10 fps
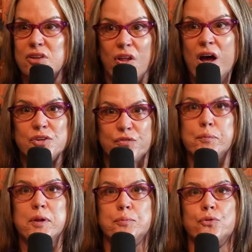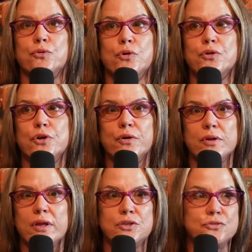a lot for people to rodeo.
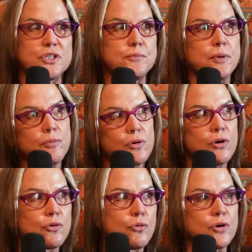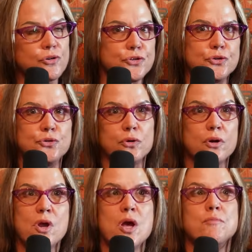And you see people go to one or two,
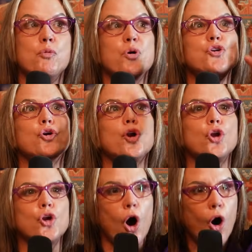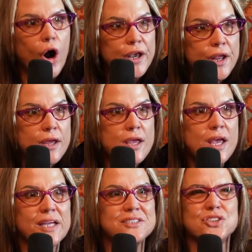but when you're gone,
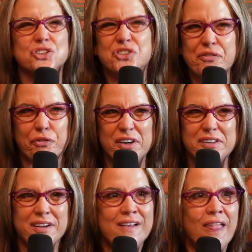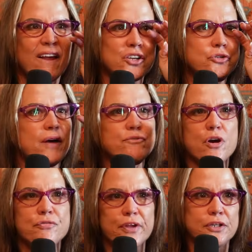it's just different. Like you have
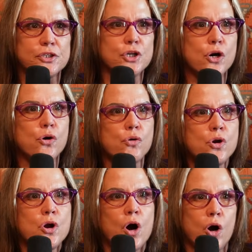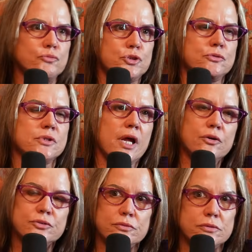nothing to go home to. And I
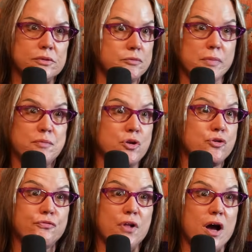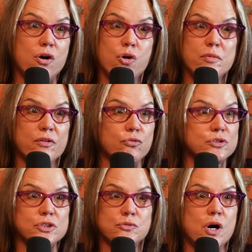know maybe you fly home every
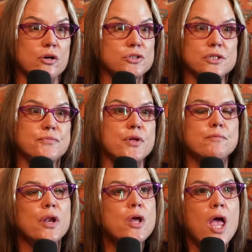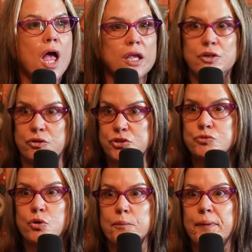once in a while or something, but
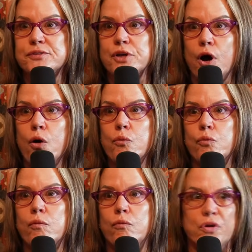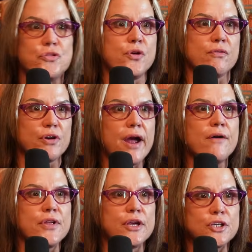you want a piece of home with you every now
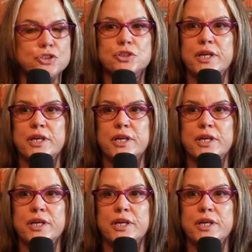and then because you